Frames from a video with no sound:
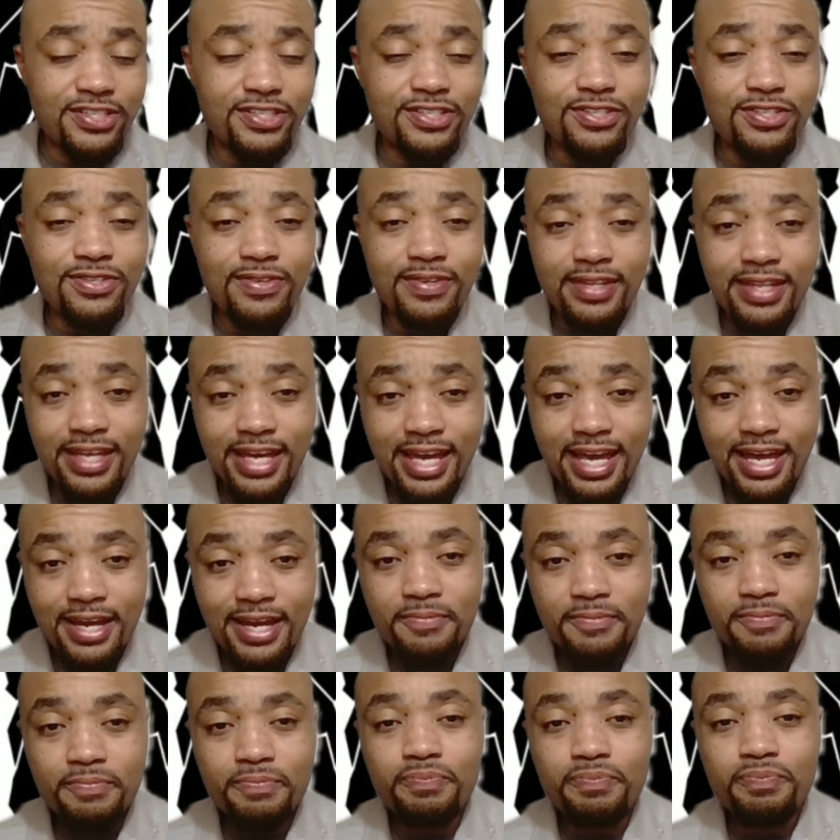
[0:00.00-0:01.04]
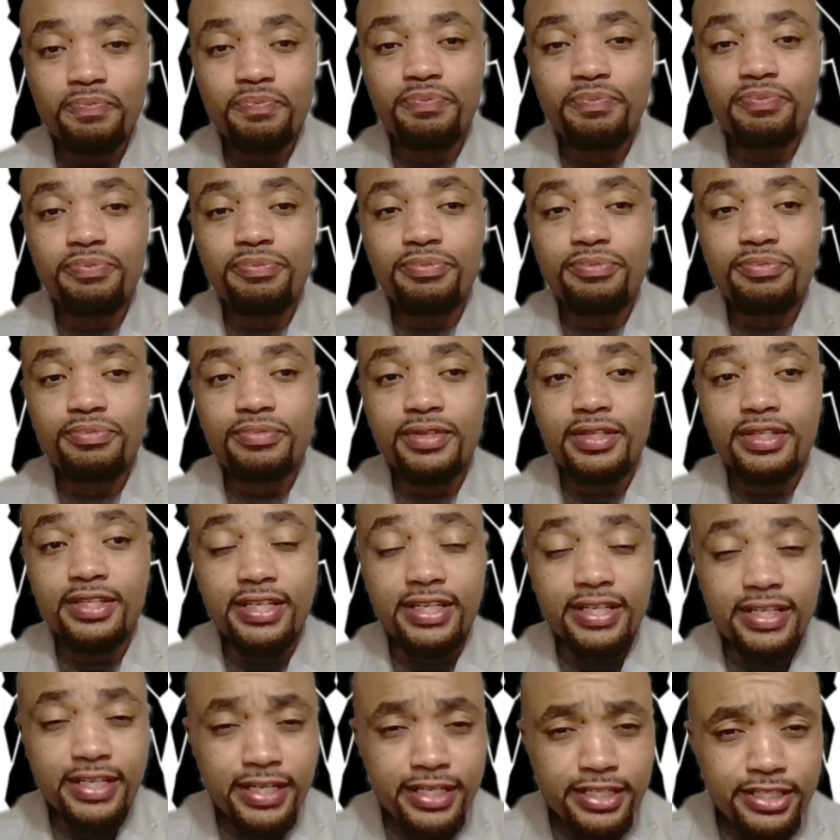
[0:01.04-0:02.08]
so that the
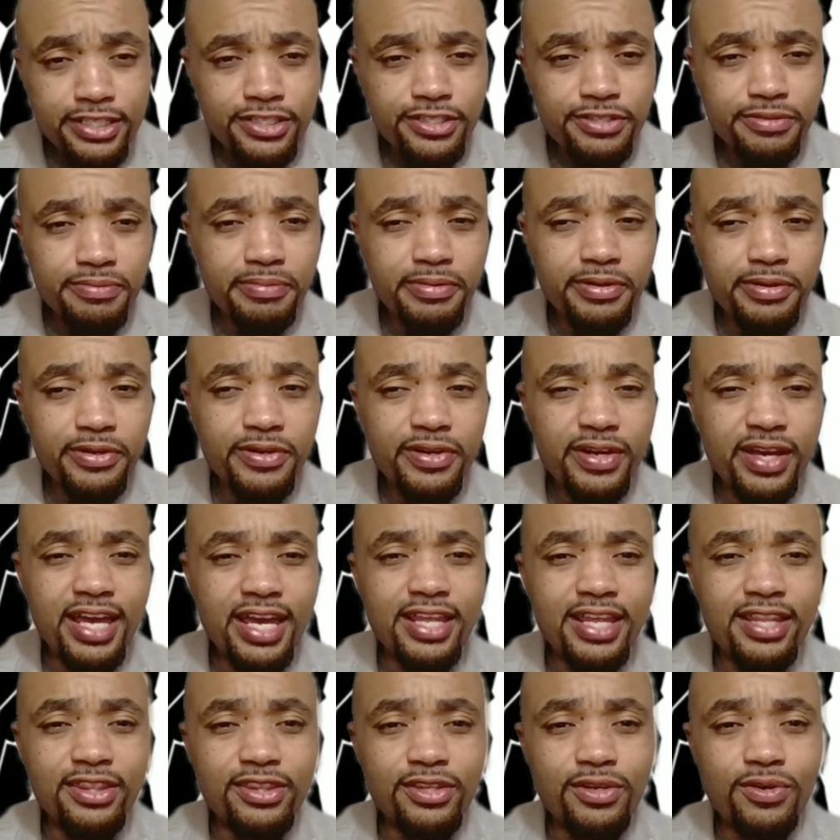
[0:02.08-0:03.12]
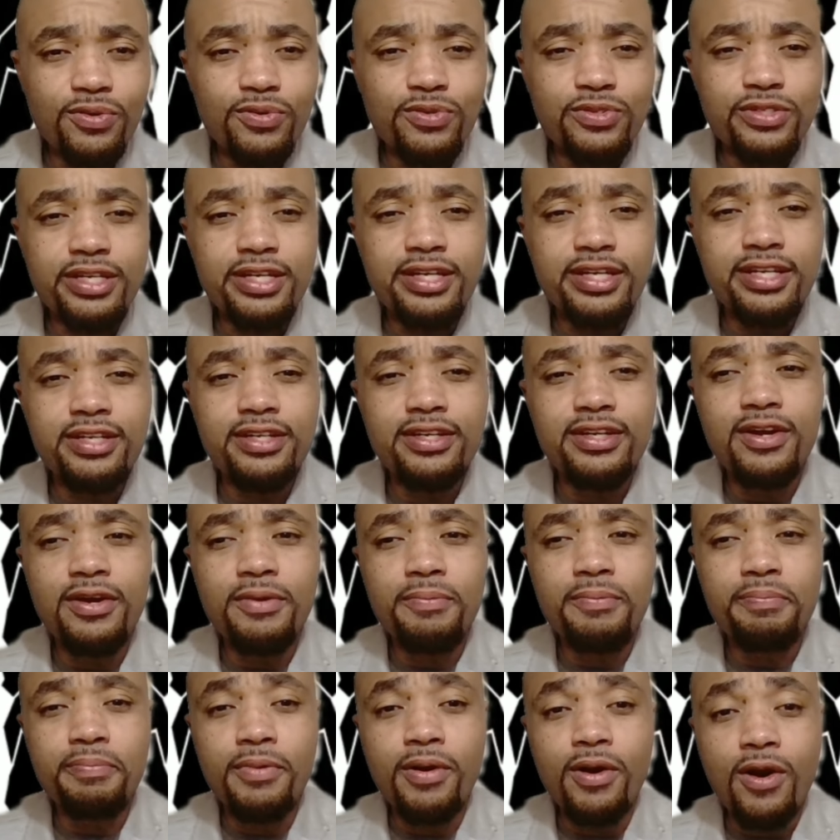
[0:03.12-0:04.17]
customer and those that
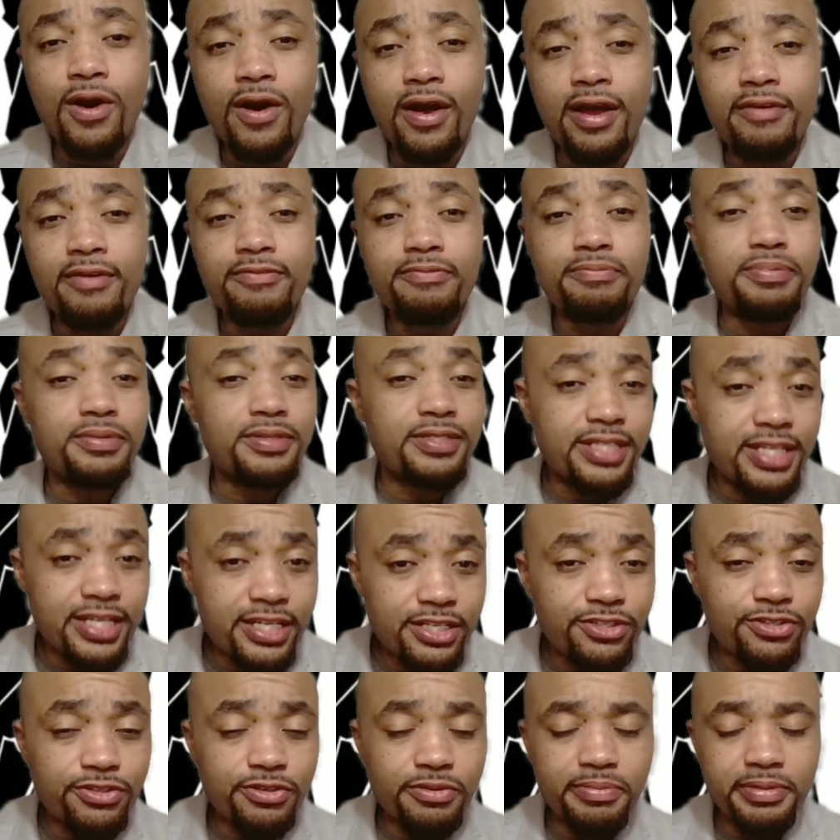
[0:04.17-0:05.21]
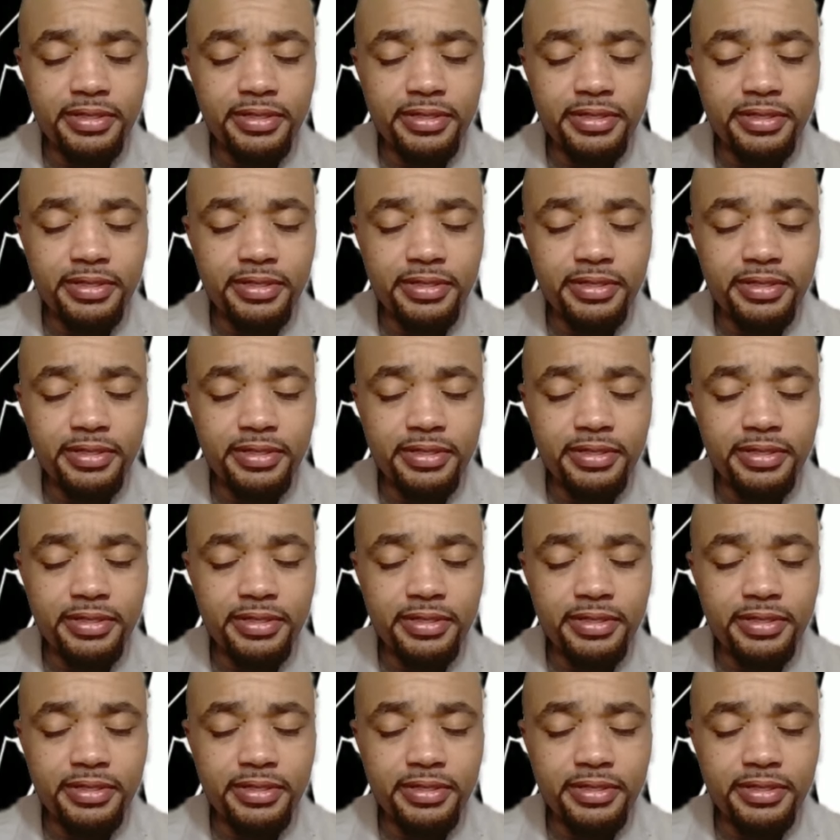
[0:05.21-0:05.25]
are, have potential to be